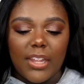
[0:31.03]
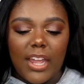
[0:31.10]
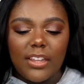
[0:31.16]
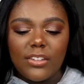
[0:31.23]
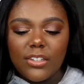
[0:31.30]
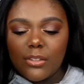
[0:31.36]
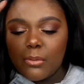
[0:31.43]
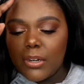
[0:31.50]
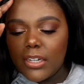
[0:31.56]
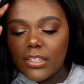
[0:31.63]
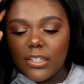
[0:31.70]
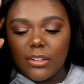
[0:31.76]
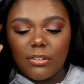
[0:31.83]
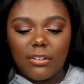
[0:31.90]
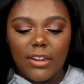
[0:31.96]
I just
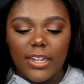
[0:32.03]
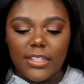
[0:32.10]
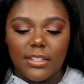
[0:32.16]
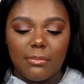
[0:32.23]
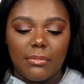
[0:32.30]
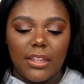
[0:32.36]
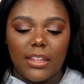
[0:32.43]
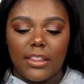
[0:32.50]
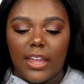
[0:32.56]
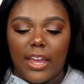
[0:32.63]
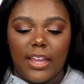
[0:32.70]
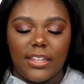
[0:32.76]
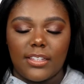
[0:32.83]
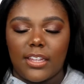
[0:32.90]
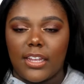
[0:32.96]
wanted to create something
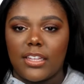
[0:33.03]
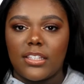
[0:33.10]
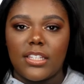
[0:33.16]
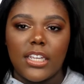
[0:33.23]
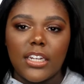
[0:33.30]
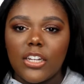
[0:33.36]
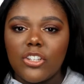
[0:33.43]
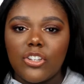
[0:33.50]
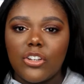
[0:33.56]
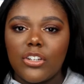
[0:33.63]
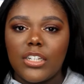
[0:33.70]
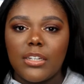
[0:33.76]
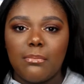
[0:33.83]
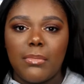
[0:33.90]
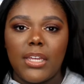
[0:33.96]
that is like signature
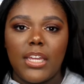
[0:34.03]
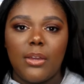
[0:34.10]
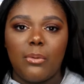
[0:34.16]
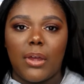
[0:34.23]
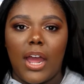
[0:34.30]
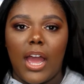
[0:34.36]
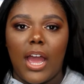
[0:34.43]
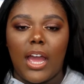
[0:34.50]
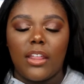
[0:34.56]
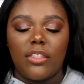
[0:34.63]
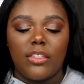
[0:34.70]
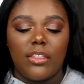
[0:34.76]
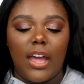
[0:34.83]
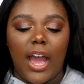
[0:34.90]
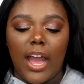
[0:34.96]
to me, what
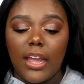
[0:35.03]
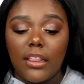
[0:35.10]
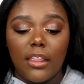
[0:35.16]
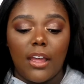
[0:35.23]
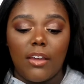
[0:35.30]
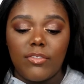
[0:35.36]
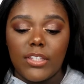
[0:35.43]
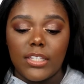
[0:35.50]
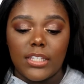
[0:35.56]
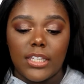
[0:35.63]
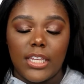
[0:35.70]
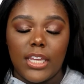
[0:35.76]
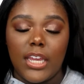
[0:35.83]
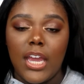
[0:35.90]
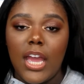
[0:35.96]
I love to
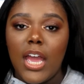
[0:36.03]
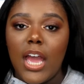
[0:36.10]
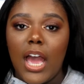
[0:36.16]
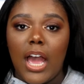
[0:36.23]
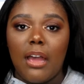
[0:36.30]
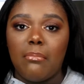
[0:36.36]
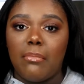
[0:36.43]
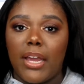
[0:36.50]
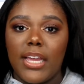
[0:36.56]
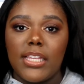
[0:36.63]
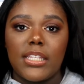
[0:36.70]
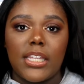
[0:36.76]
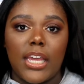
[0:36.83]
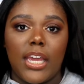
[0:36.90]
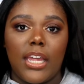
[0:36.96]
see on my
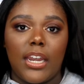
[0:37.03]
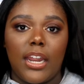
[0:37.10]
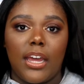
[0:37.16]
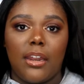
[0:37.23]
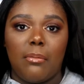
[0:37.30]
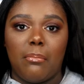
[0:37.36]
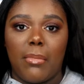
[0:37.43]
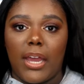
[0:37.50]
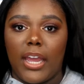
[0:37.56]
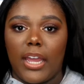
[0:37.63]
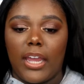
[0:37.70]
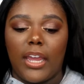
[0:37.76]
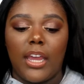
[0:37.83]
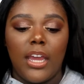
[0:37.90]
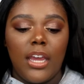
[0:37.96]
skin, on
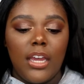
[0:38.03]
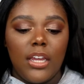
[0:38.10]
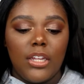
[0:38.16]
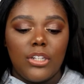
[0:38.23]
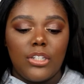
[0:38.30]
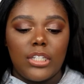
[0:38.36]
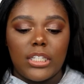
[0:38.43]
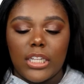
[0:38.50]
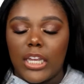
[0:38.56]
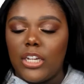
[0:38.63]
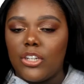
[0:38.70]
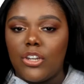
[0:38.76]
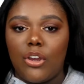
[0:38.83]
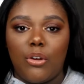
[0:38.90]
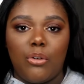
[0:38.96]
my
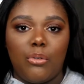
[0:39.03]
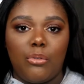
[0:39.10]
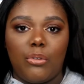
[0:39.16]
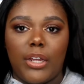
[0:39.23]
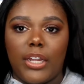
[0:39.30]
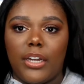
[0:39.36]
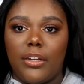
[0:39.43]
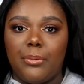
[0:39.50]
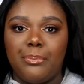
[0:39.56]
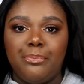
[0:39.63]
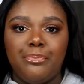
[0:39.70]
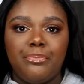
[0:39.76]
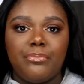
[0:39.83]
skin tone, and